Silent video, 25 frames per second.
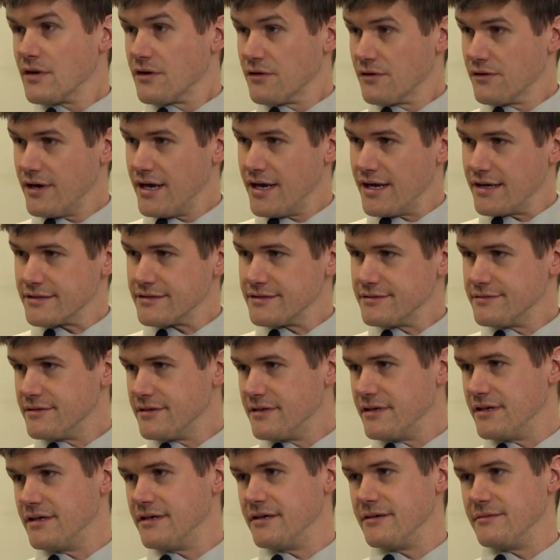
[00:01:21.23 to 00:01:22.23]
Correct.
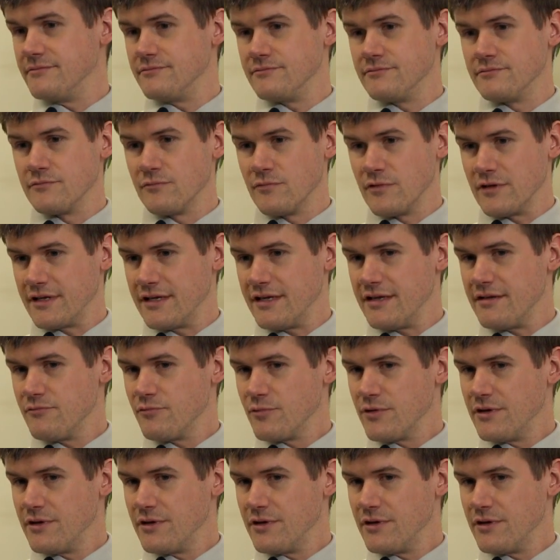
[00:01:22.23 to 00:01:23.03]
Again,